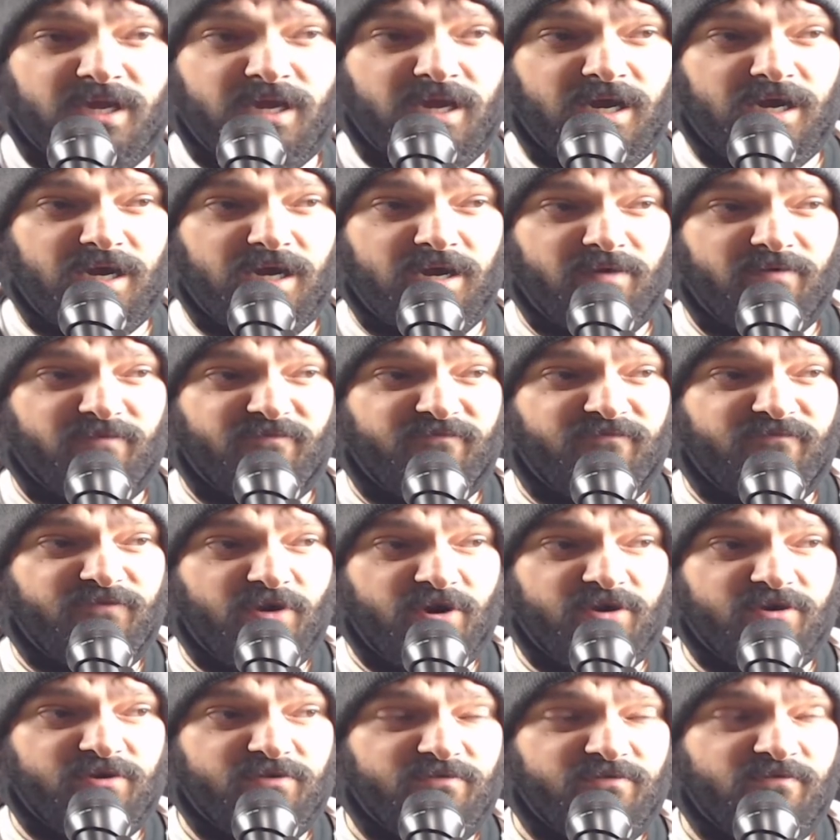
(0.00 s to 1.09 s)

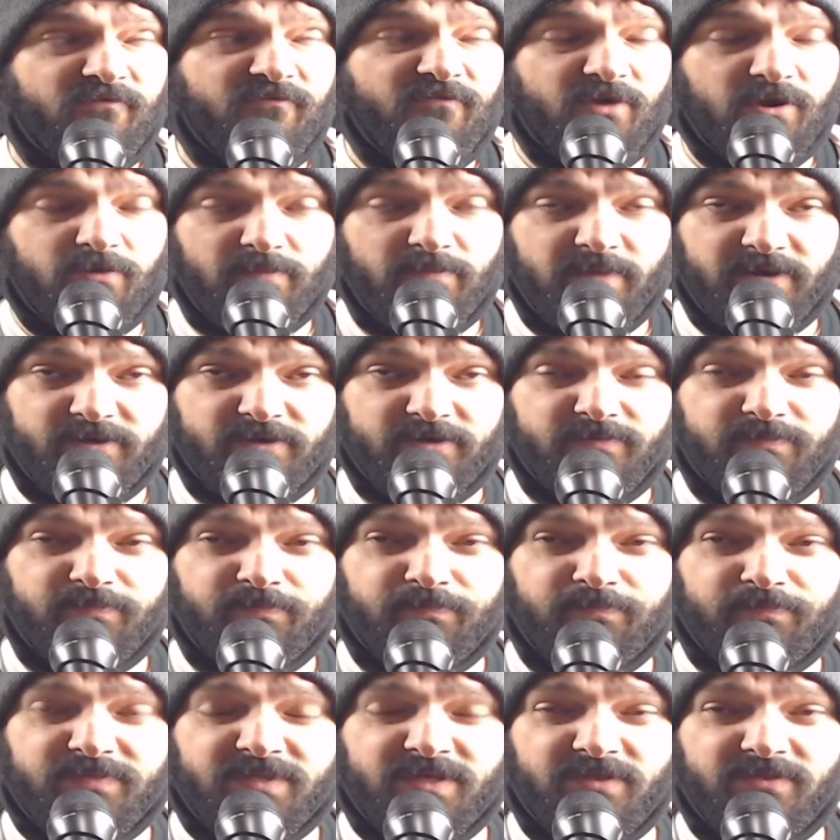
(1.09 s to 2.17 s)
Far, far better
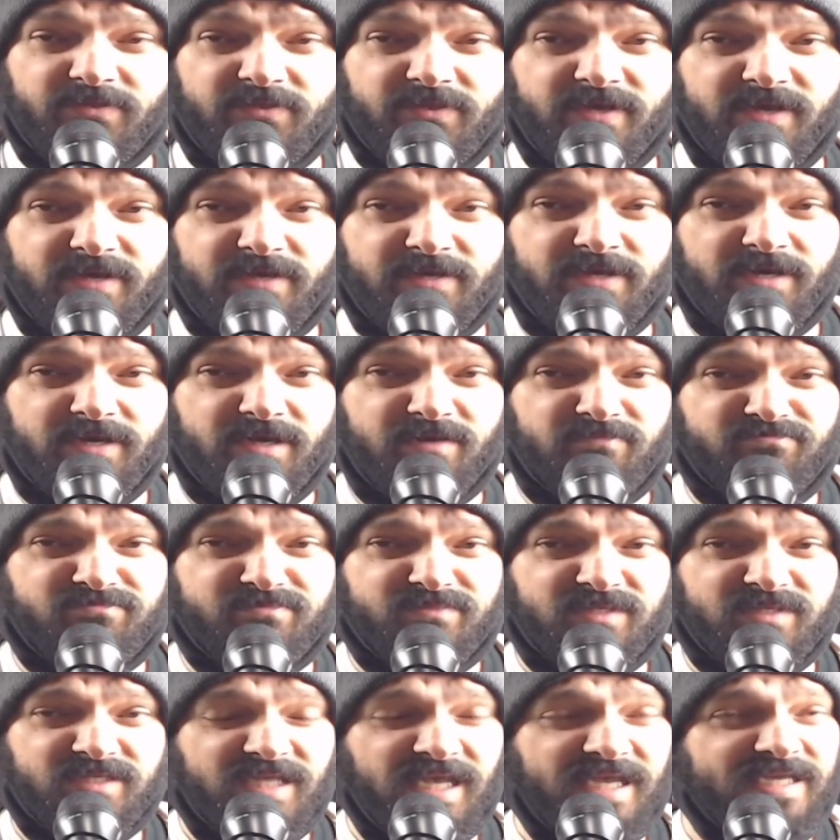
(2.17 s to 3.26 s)
than
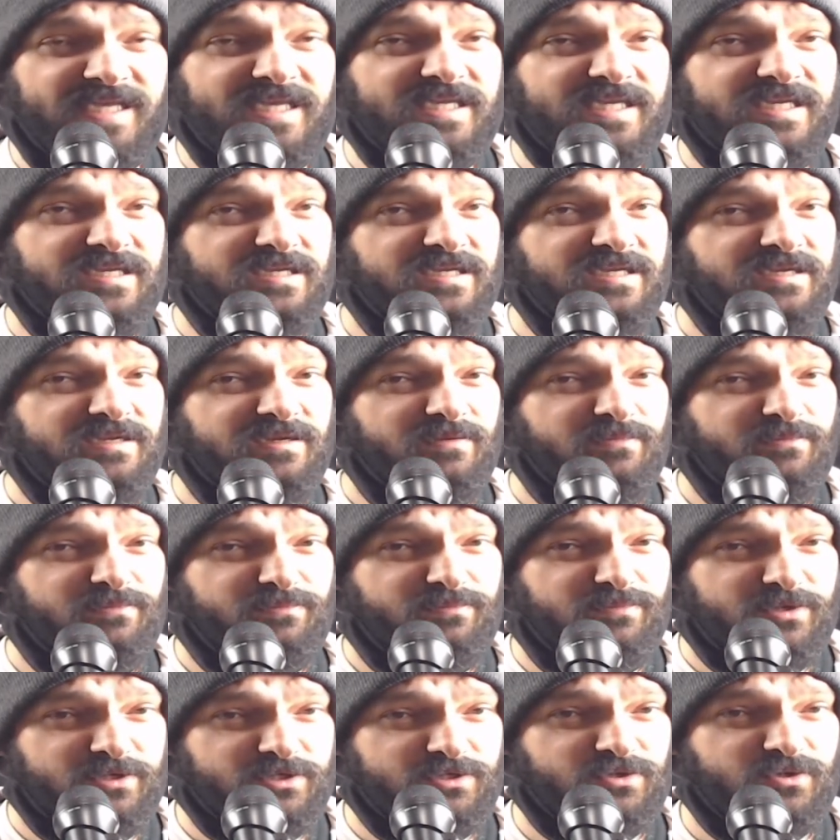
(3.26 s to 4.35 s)
taking
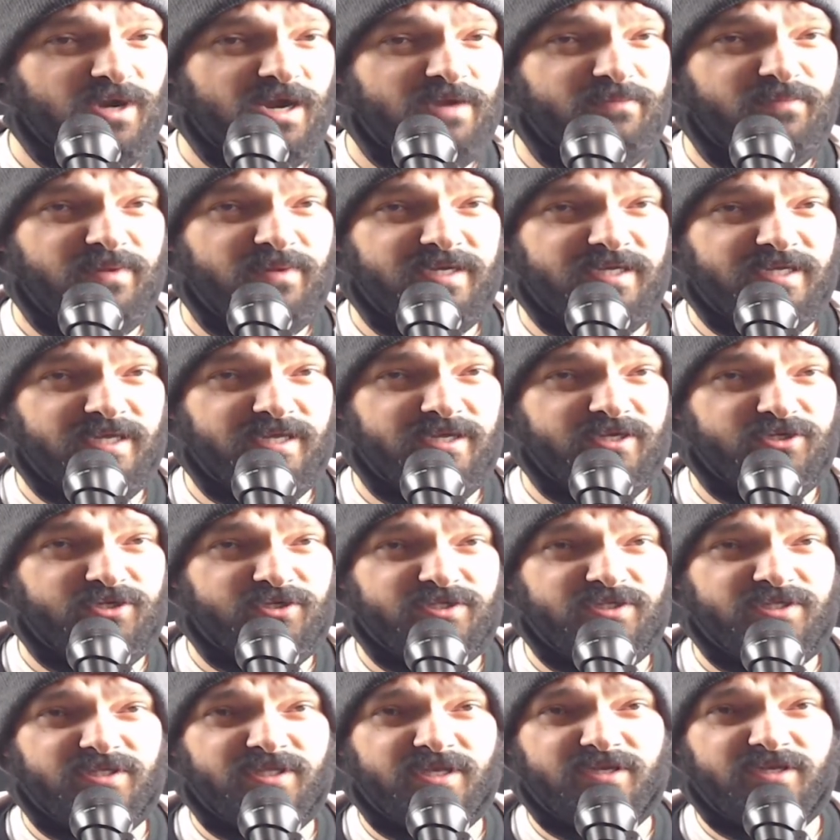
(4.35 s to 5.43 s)
prescribed
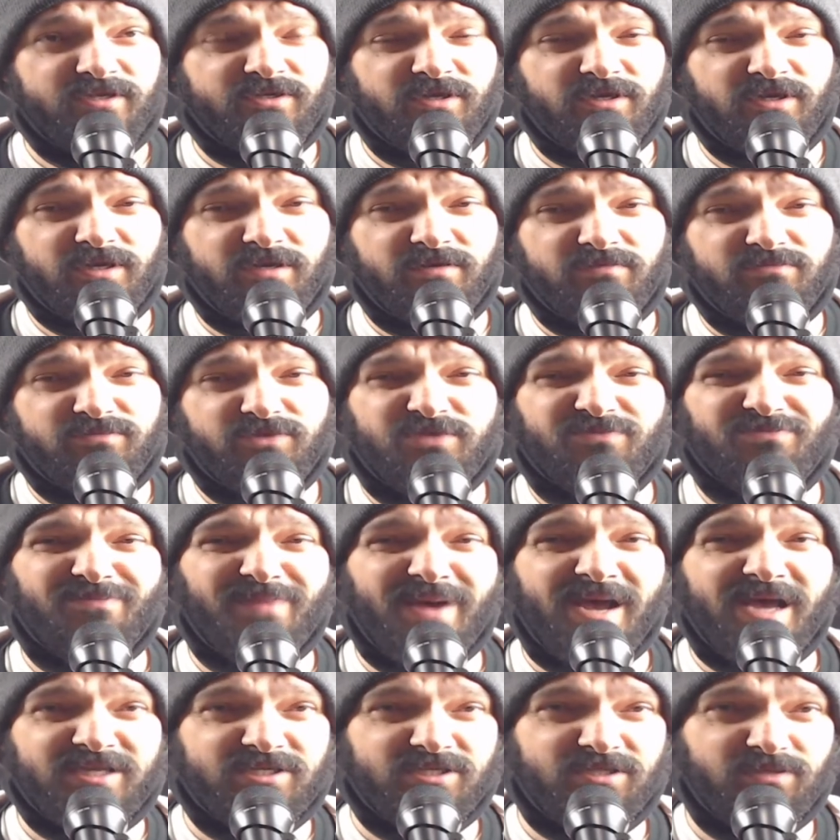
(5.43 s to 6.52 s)
medications that just
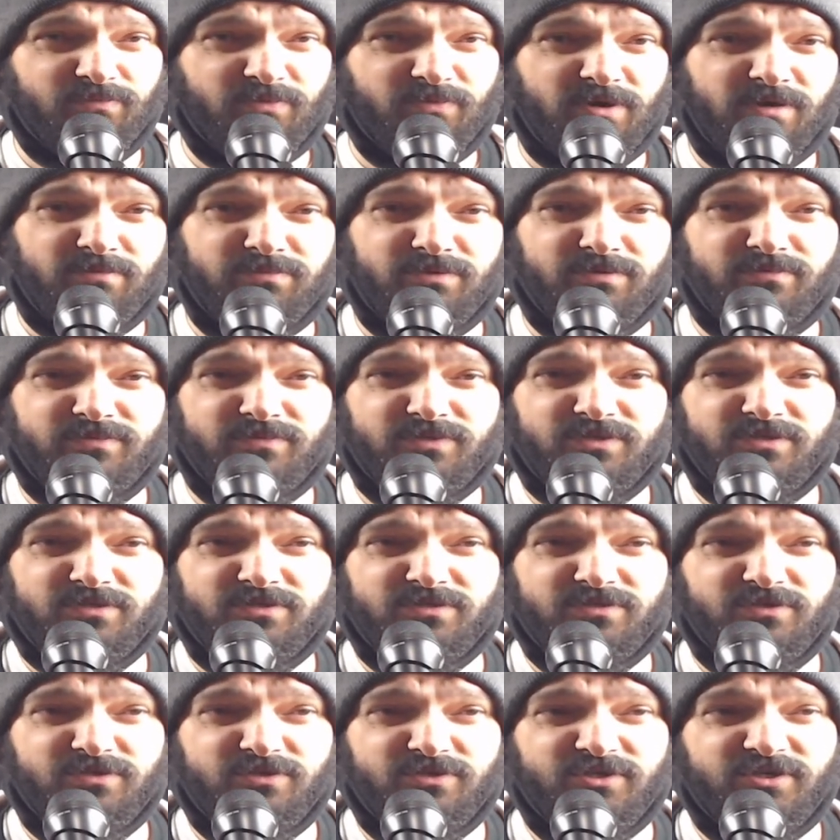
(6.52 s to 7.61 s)
mask the problems.
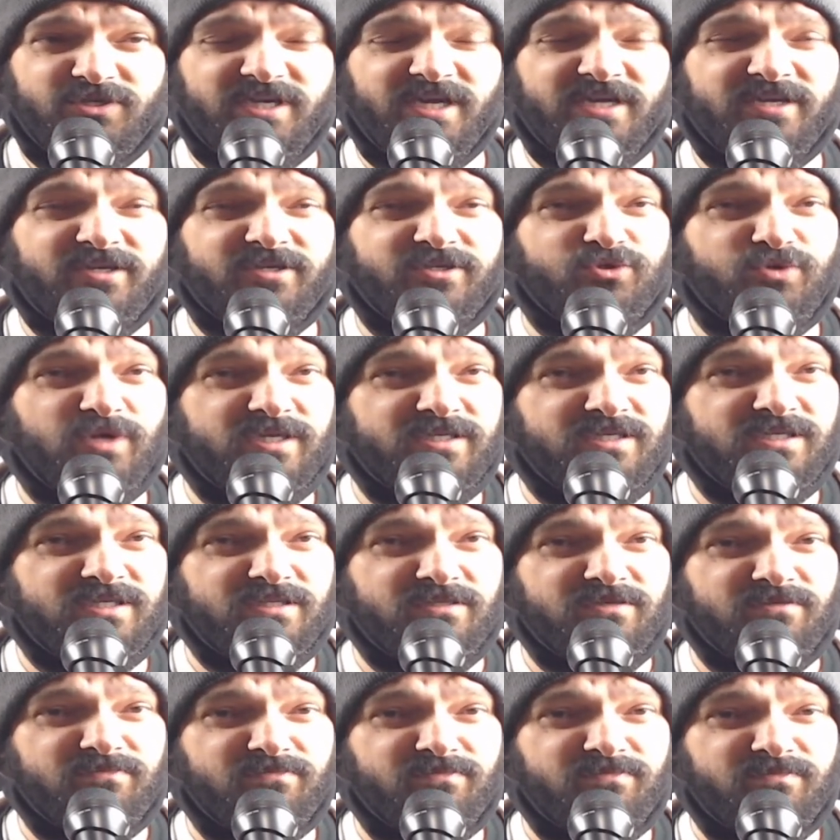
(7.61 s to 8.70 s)
You're not addressing
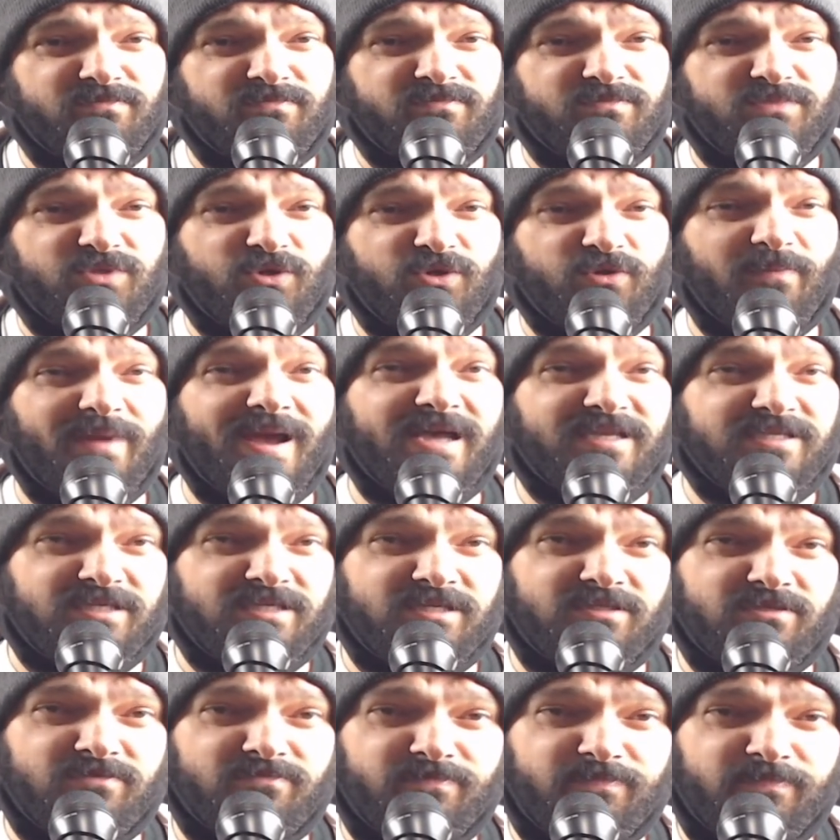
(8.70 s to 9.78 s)
them, you're
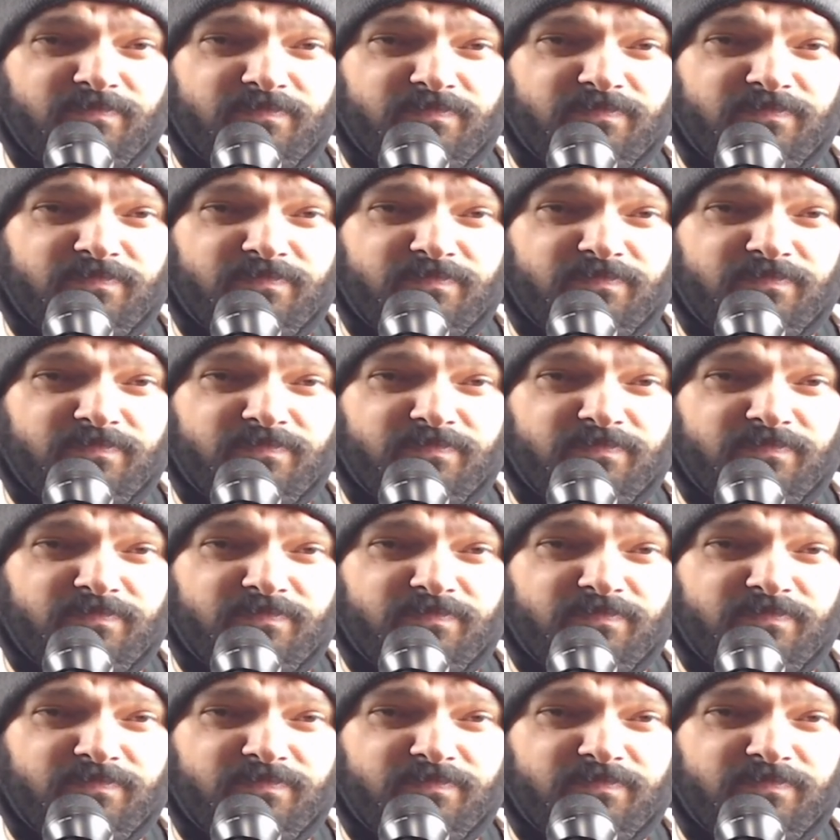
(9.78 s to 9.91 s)
masking them.